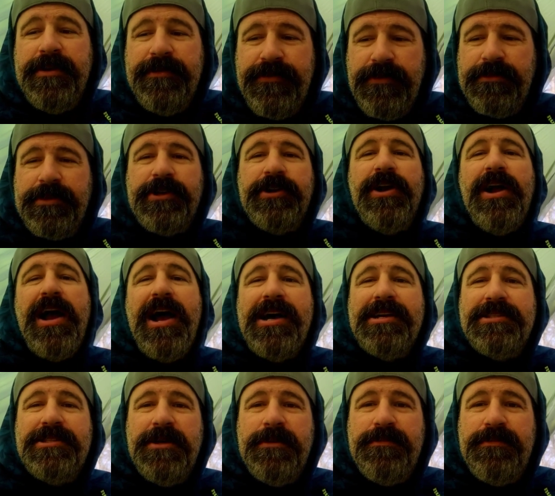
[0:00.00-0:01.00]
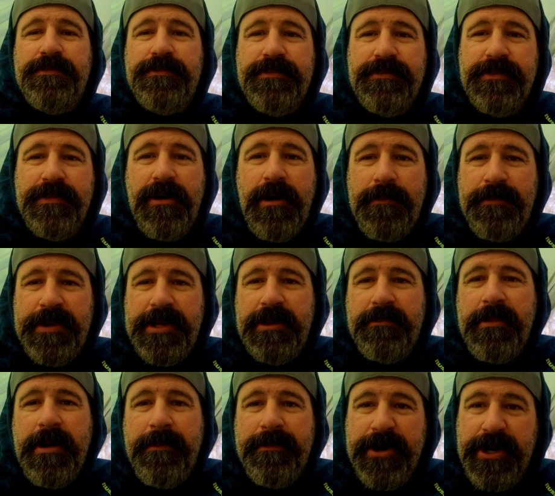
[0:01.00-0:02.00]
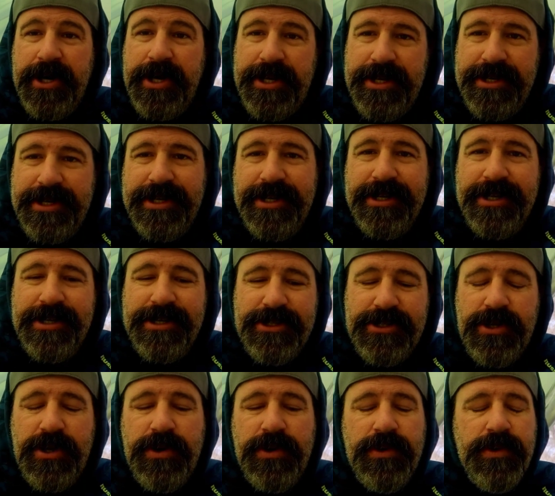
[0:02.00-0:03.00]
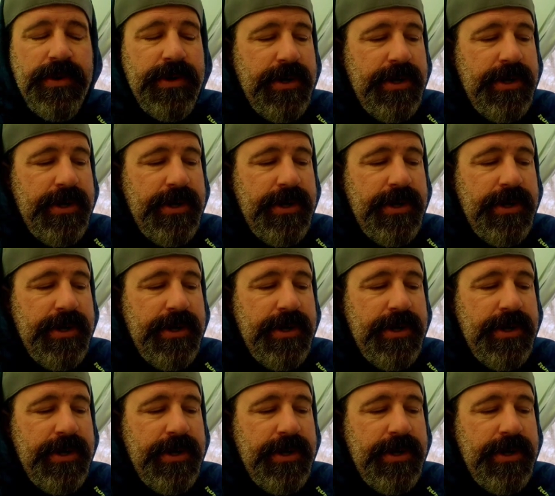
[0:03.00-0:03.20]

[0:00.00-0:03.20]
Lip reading: from the grass up into my butt. So